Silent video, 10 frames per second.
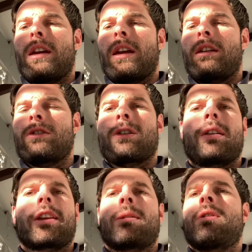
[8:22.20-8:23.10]
I tried
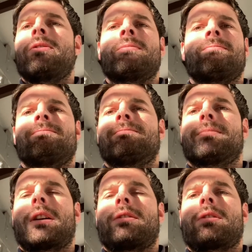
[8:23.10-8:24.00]
to come off them.
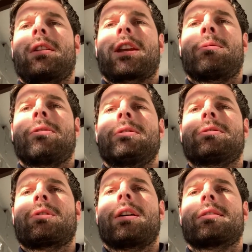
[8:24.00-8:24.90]
I tried to come off these
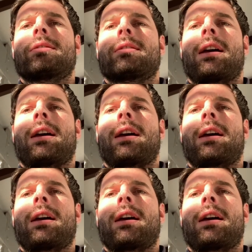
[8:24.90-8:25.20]
drugs.